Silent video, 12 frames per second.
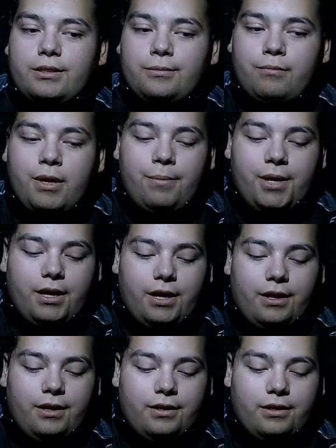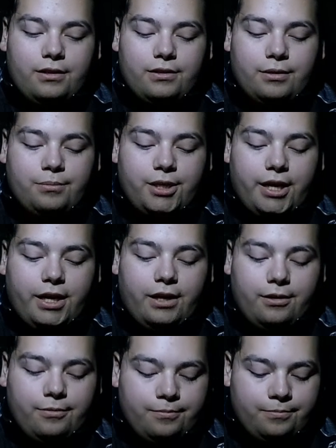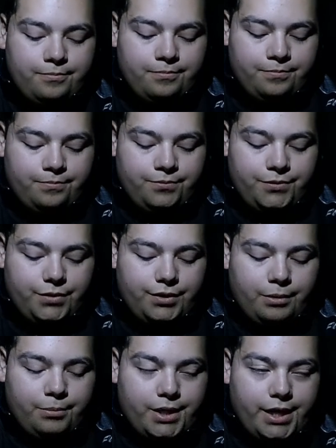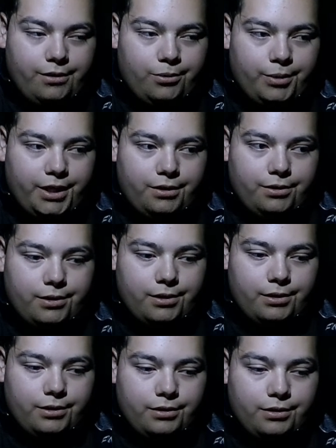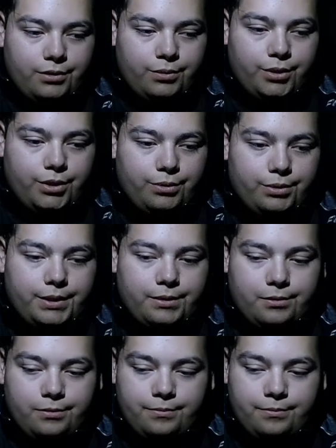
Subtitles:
maybe someday. Someday it'll return. Who knows?